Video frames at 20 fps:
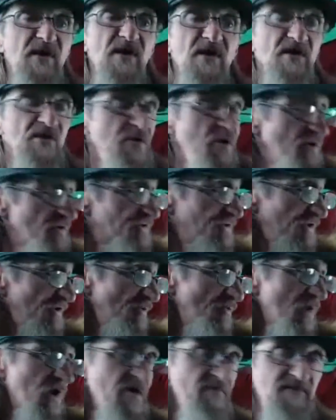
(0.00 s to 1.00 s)
Look, you know
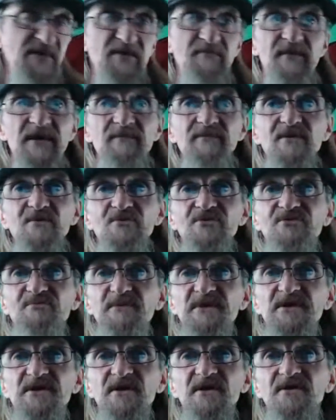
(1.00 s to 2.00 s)
what, man? Maybe it was
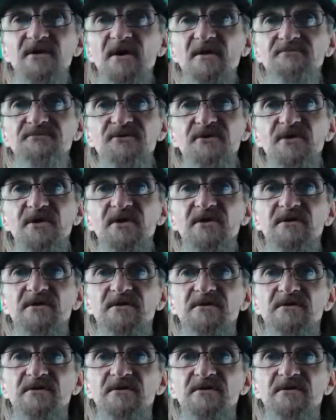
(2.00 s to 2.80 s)
me getting up today.